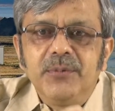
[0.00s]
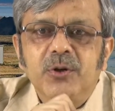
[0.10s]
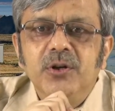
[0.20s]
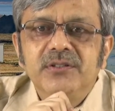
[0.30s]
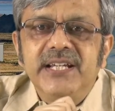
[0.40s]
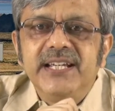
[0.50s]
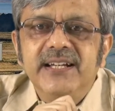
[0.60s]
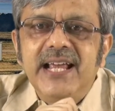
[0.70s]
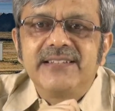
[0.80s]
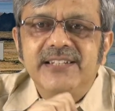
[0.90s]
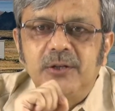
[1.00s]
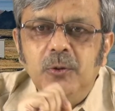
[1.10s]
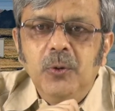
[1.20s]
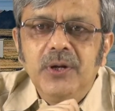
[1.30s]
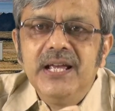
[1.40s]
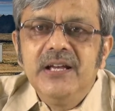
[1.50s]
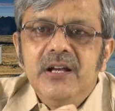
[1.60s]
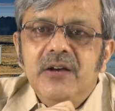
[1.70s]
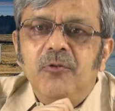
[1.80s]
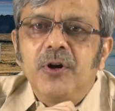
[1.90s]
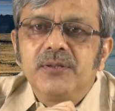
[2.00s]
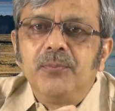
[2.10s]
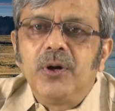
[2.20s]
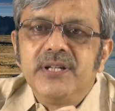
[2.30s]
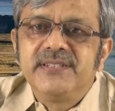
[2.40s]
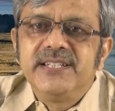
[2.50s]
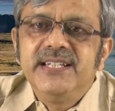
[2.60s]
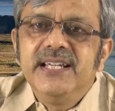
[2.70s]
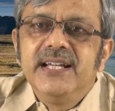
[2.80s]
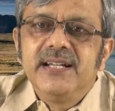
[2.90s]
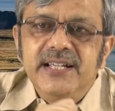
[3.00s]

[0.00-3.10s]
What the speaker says: because here as a goal for the policy